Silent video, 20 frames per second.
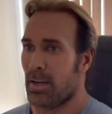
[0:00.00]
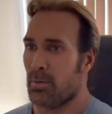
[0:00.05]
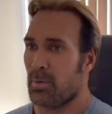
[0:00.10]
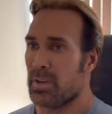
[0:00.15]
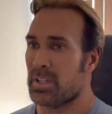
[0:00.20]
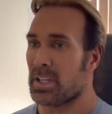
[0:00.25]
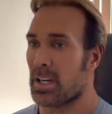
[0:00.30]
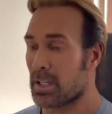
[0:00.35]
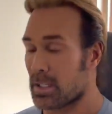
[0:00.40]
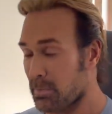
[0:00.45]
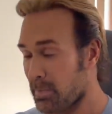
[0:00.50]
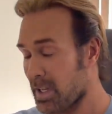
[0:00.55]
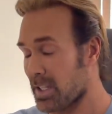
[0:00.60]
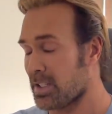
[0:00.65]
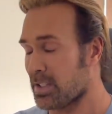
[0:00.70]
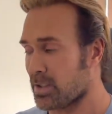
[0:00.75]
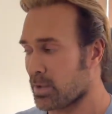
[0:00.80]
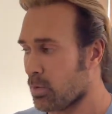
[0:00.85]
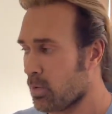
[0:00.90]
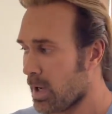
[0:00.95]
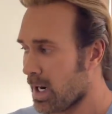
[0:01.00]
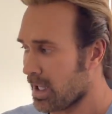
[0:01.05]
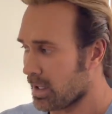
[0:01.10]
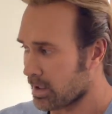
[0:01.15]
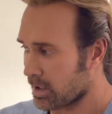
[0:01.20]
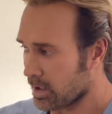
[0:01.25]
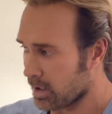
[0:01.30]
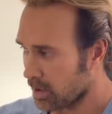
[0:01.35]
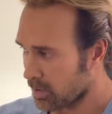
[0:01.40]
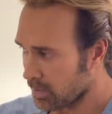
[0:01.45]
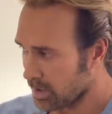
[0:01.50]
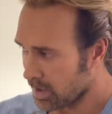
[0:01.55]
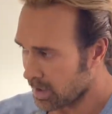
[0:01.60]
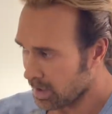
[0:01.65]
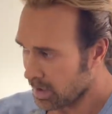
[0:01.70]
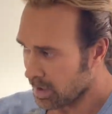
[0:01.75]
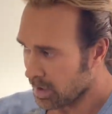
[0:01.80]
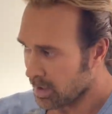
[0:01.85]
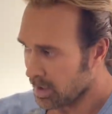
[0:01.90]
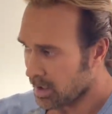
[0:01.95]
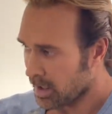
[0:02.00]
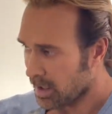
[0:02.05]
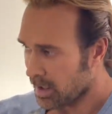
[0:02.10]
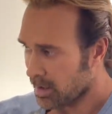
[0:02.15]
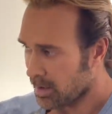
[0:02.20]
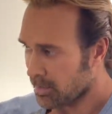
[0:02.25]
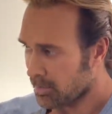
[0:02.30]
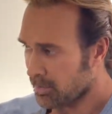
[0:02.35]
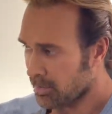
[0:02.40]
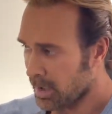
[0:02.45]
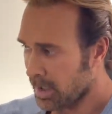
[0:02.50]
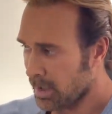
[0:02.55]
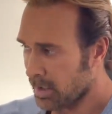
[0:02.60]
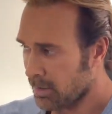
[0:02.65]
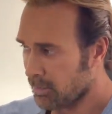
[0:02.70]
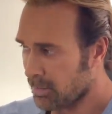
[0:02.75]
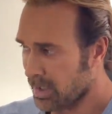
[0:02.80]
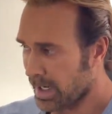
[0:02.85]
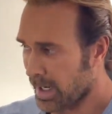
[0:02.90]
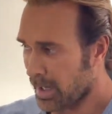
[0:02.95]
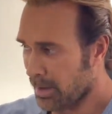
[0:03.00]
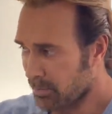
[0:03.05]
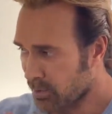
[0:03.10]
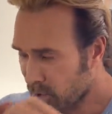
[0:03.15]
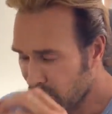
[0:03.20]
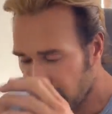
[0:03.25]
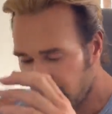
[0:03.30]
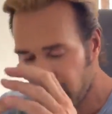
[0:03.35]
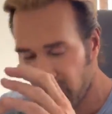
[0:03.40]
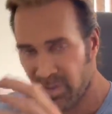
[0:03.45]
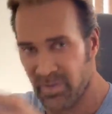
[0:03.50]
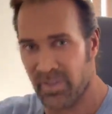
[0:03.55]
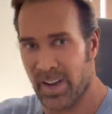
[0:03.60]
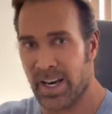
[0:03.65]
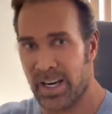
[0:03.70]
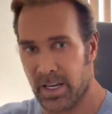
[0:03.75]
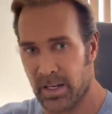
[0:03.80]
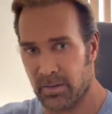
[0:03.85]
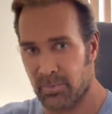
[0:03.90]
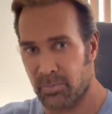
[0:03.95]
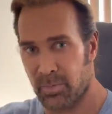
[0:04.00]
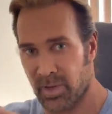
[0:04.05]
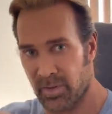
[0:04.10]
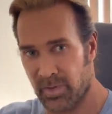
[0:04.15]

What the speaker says: We talked about this a while ago, but I am doing preventative.